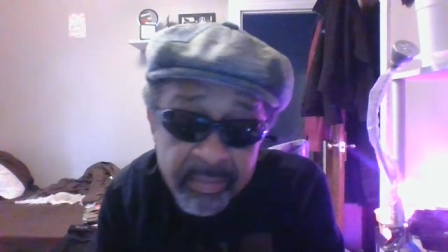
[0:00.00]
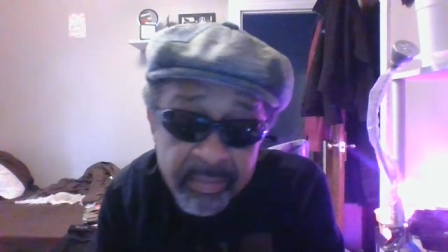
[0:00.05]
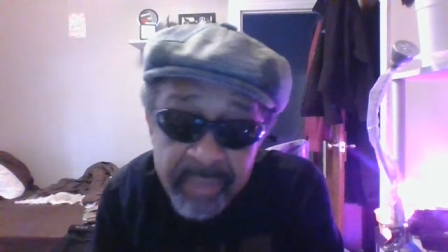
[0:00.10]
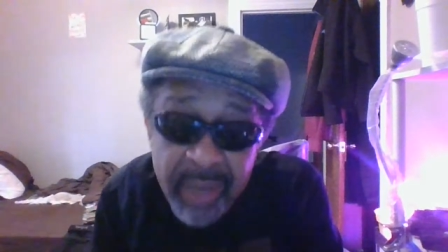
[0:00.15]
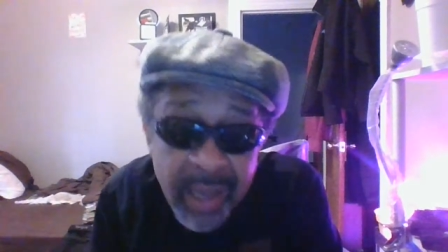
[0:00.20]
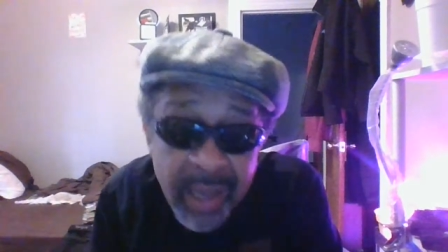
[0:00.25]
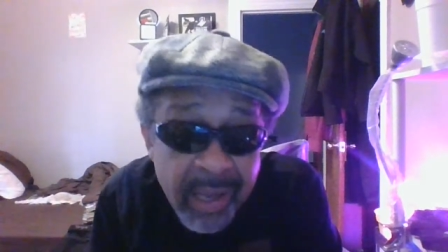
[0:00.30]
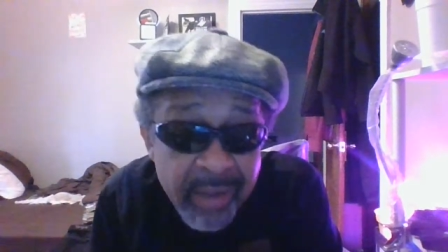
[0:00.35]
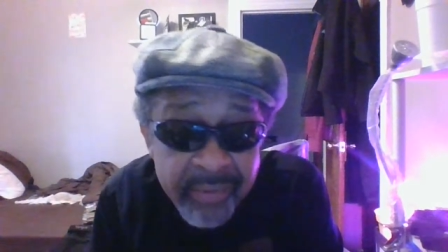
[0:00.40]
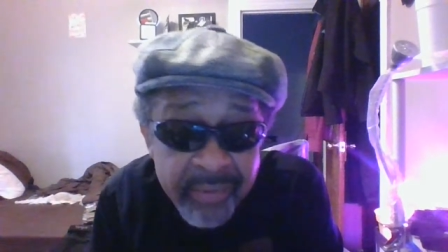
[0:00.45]

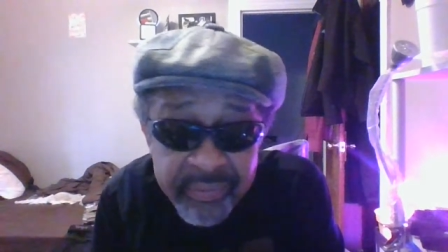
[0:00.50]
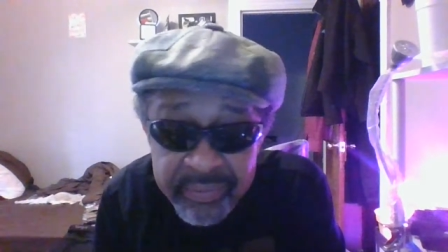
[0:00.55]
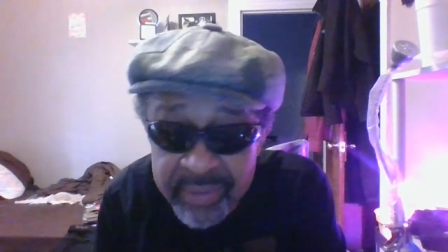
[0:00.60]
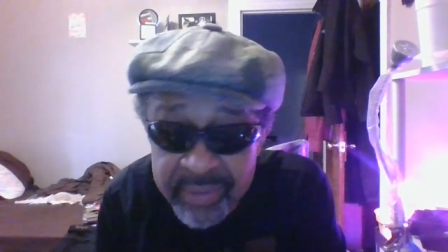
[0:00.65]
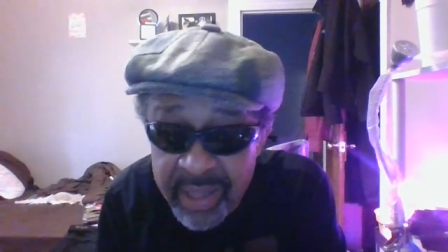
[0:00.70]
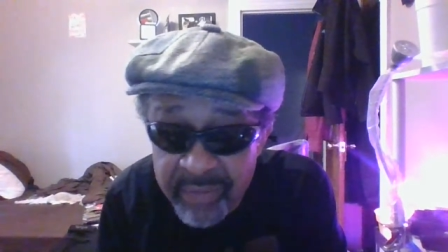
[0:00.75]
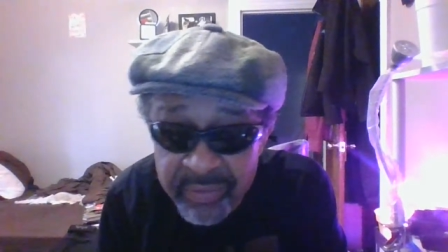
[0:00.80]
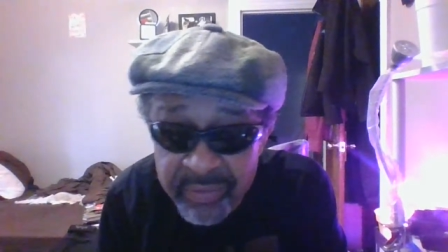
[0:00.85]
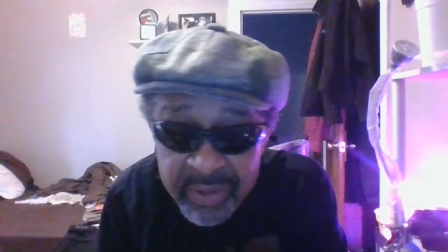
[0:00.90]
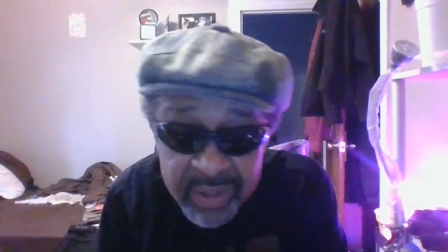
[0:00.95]
but I've
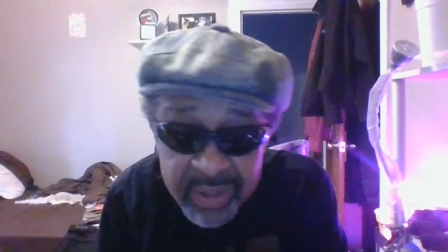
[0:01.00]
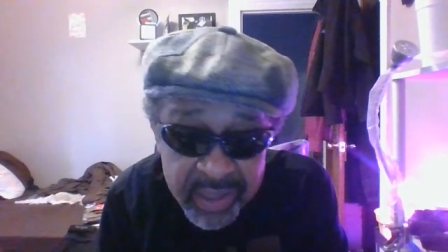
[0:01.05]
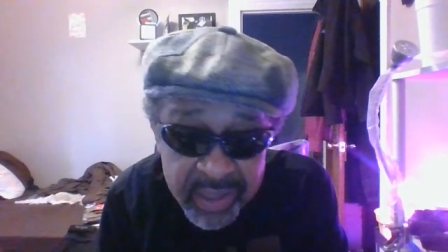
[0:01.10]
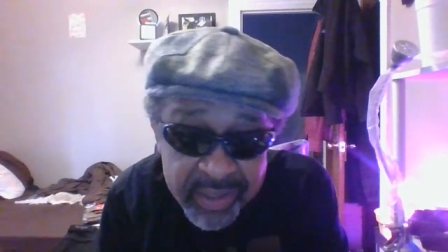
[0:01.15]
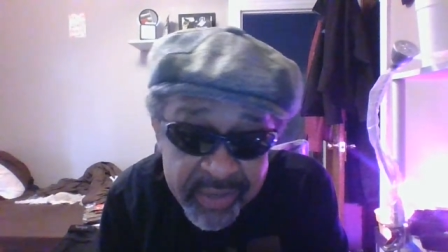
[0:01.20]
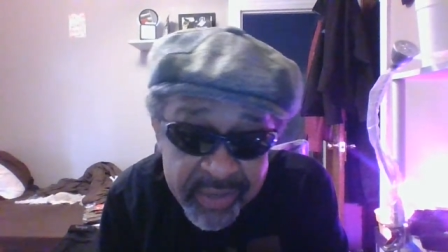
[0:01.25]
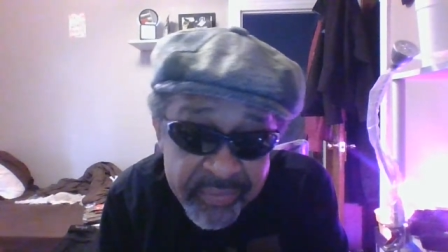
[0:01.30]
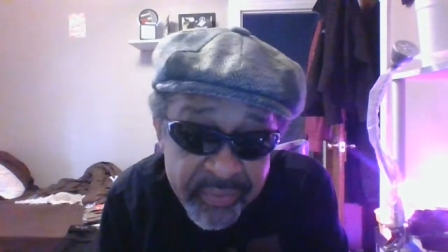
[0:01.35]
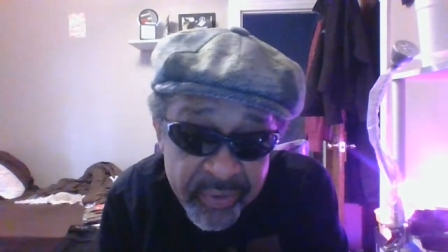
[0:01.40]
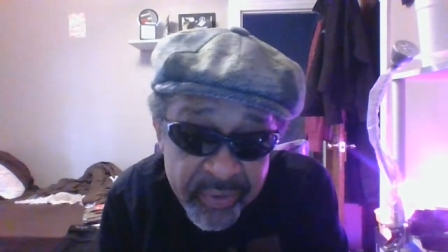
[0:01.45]
never
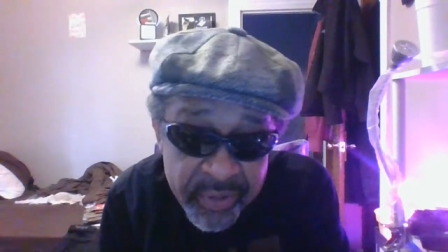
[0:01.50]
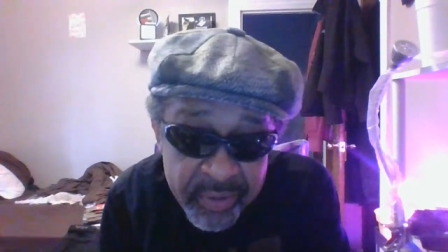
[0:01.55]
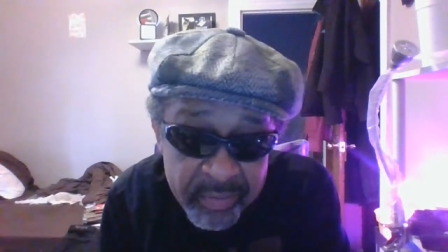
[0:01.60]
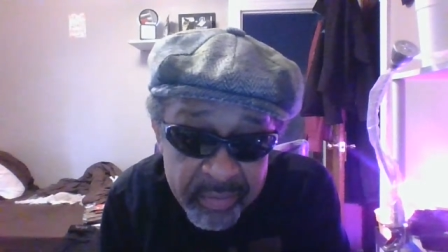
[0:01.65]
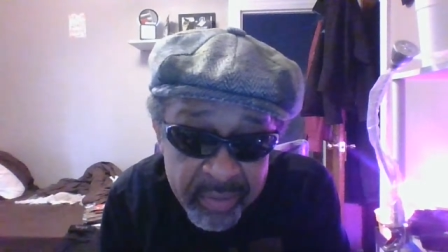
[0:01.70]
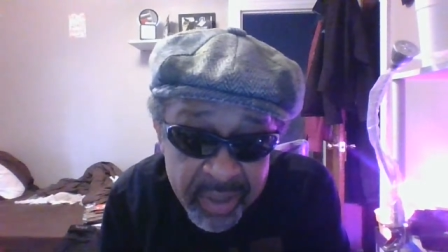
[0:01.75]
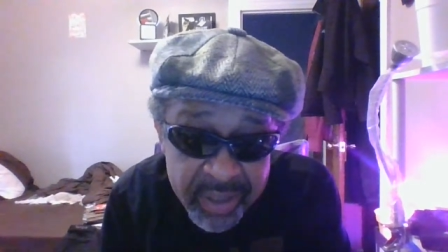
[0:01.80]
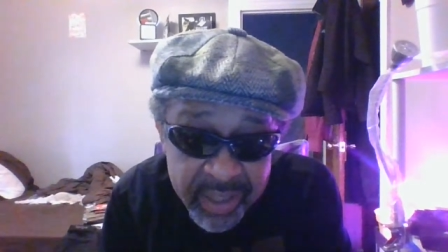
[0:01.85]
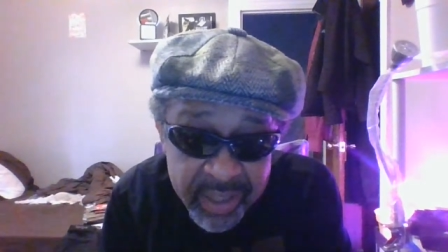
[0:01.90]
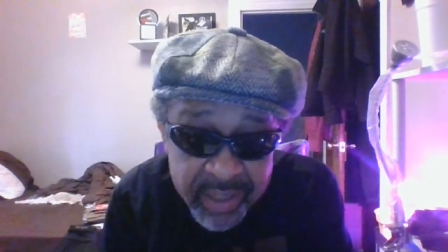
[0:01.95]
done it for the
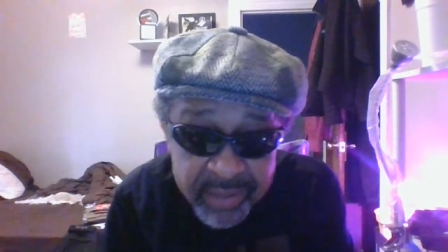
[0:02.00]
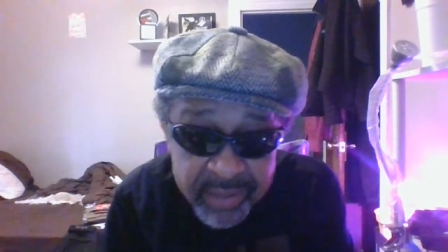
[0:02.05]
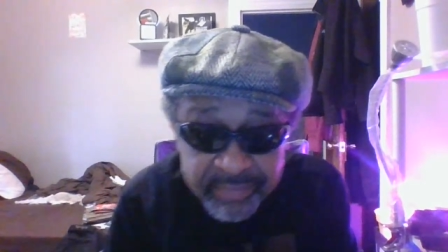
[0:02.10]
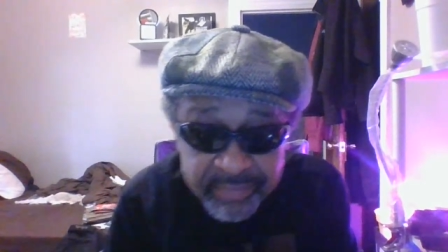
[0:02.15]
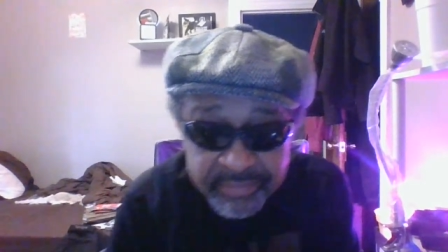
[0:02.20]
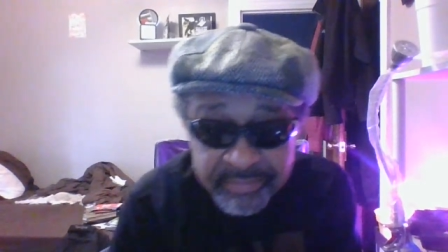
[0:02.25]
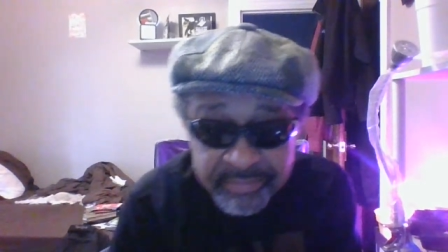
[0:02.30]
money.